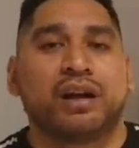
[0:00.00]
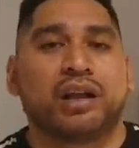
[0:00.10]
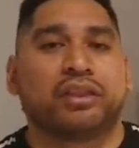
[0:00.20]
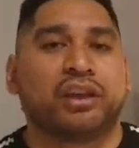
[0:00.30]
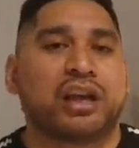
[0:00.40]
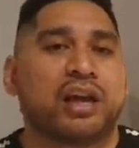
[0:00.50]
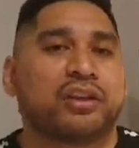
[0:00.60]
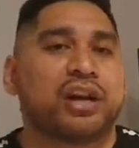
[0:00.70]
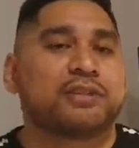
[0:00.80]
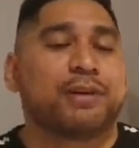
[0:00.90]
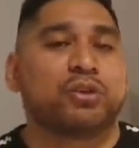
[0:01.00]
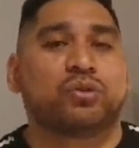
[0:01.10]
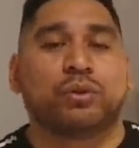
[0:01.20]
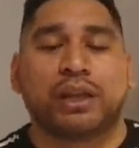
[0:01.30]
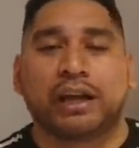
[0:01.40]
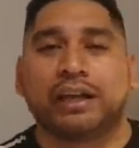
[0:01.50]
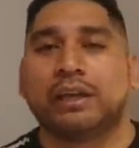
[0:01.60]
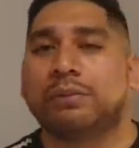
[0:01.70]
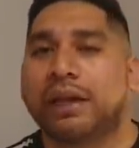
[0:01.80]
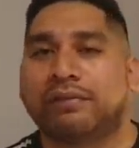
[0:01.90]
I think other guys, Manu Tuilangi,
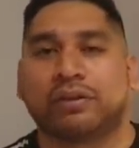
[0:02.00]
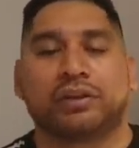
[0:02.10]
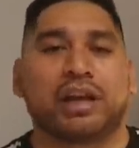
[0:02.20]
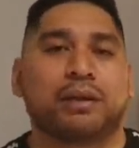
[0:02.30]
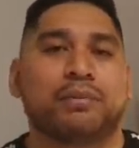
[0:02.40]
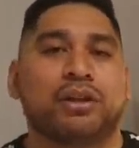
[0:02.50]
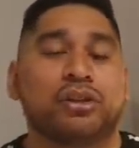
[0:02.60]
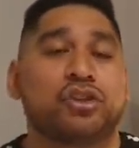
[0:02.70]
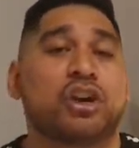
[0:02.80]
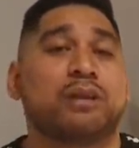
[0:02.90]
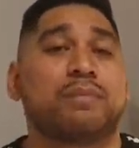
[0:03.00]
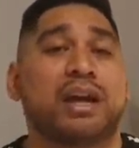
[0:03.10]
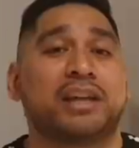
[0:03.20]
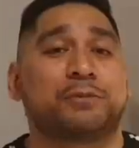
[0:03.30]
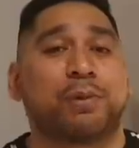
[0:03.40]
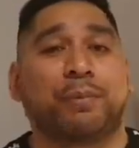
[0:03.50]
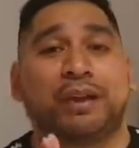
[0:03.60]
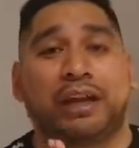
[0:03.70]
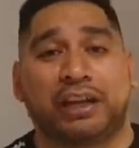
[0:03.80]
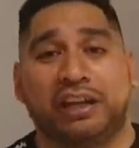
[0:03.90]
he will have a good game. Johnny May is
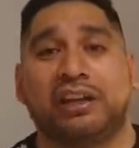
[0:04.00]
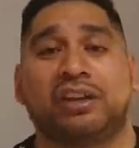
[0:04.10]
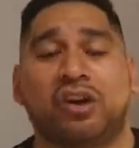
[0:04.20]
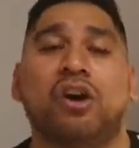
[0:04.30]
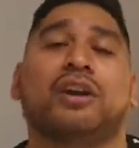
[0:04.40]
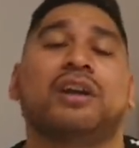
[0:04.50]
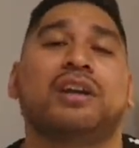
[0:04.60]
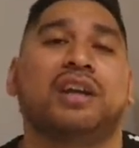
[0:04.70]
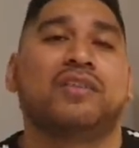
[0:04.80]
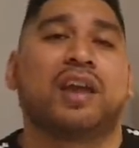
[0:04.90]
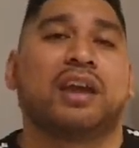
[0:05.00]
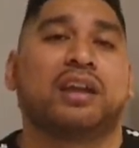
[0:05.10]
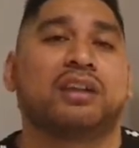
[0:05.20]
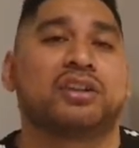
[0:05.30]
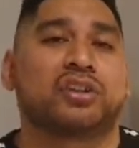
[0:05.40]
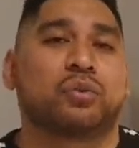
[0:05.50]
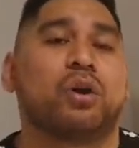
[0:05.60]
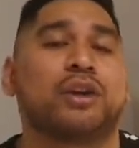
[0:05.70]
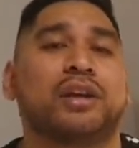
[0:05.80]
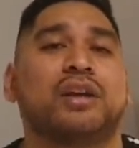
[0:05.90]
probably a key cog in that English
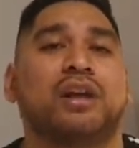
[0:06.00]
squad.